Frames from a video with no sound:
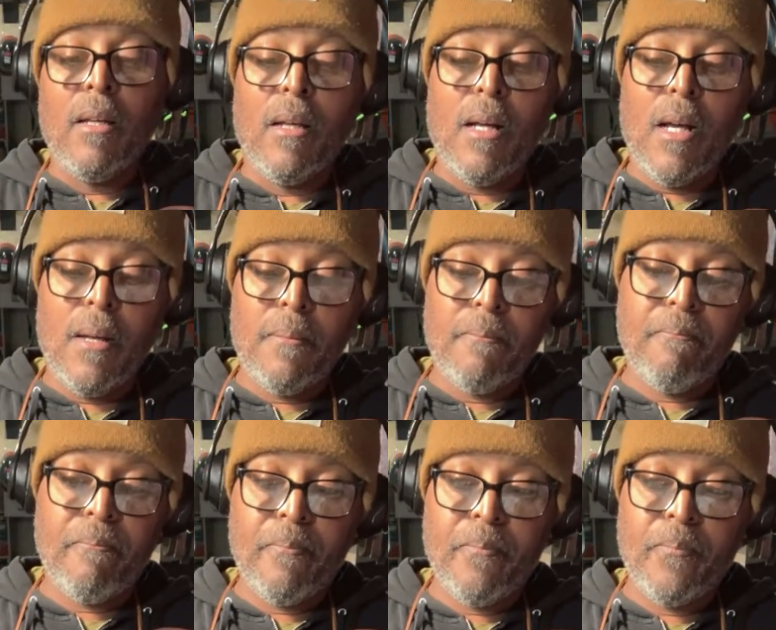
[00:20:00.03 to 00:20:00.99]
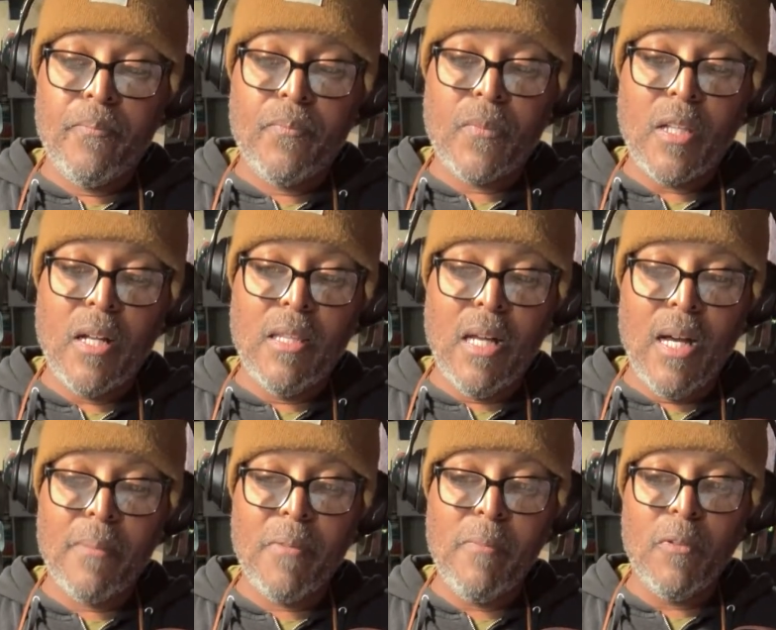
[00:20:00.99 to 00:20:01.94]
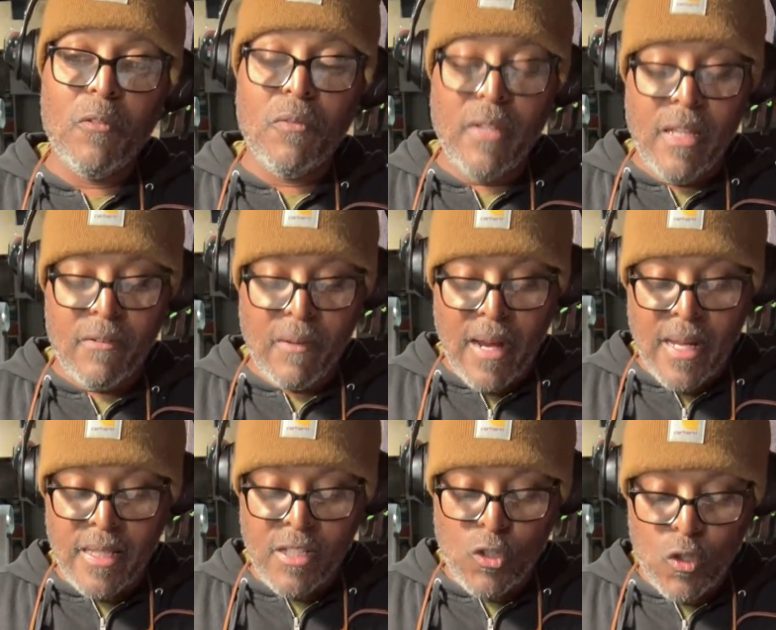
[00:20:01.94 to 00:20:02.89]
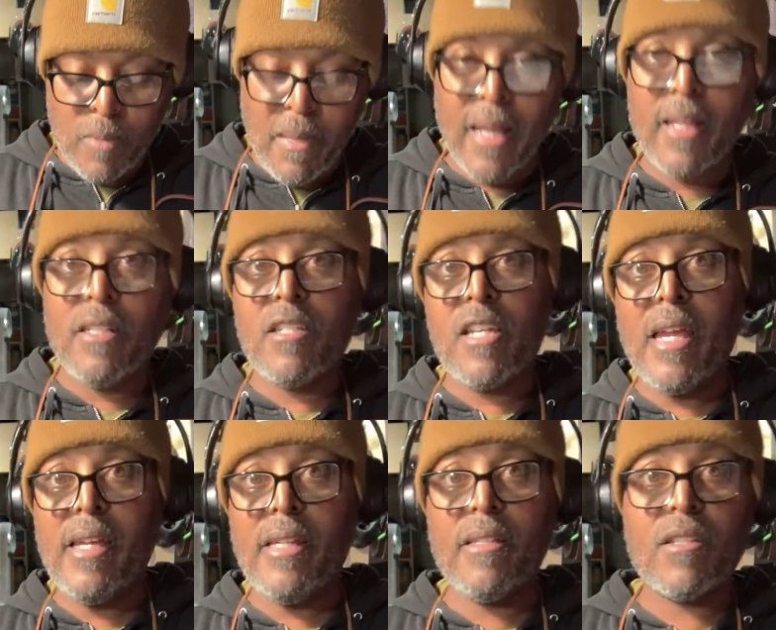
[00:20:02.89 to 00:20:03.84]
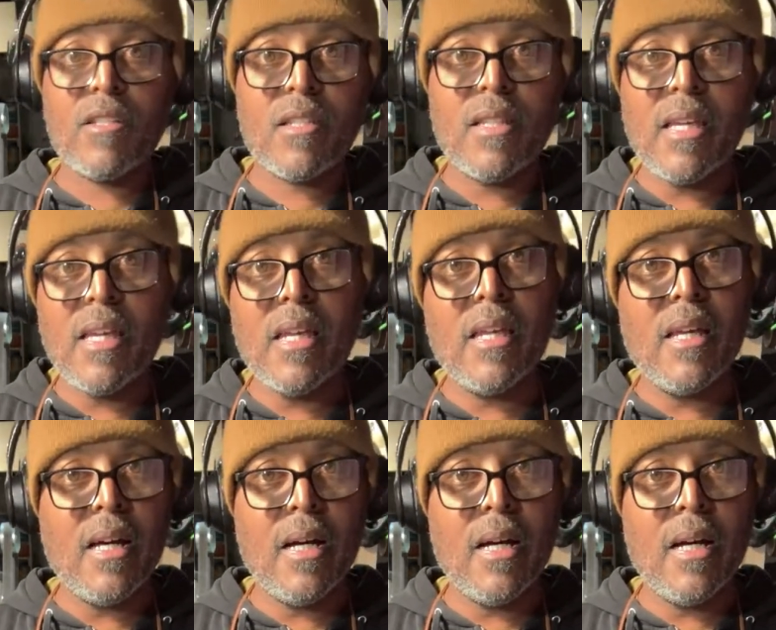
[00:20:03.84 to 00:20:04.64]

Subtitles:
a lot of people regrade the Tormek and change the